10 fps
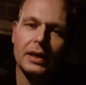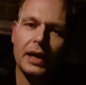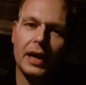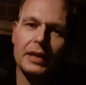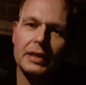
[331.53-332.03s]

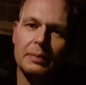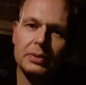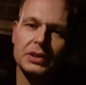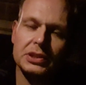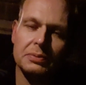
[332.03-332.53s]
and
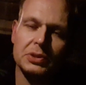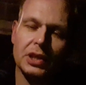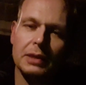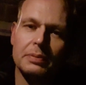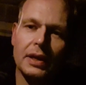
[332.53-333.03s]
please
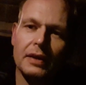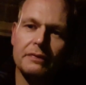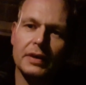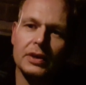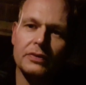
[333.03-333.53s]
subscribe
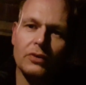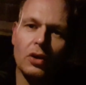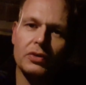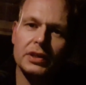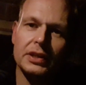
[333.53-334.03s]
if you've not
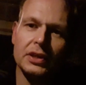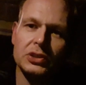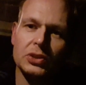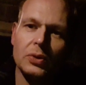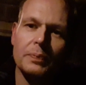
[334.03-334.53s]
already done
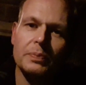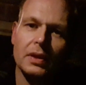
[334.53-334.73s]
so.